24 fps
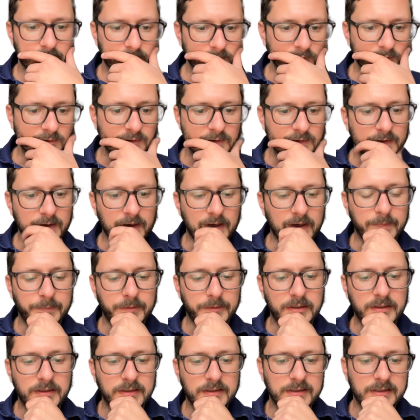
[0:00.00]
I'm going to
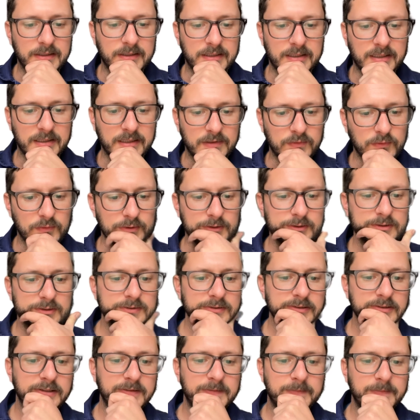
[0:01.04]
copy it just in case we
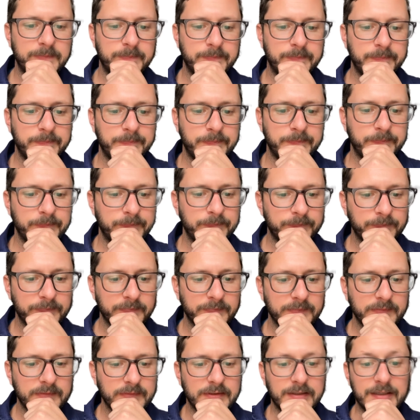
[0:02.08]
lose it.
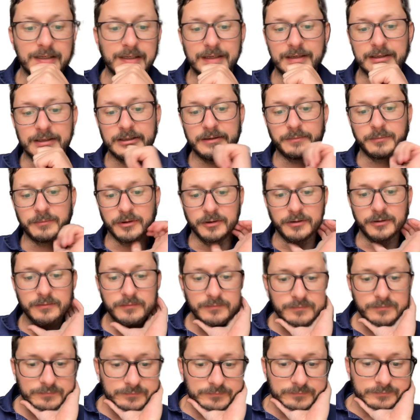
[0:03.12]
Idea
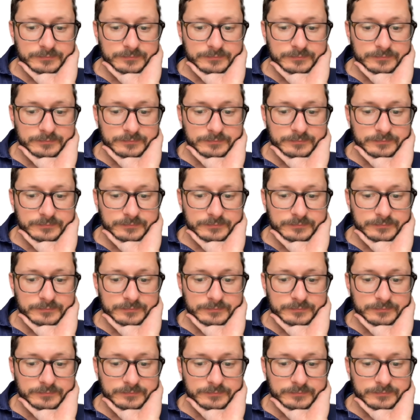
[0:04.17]
Brew.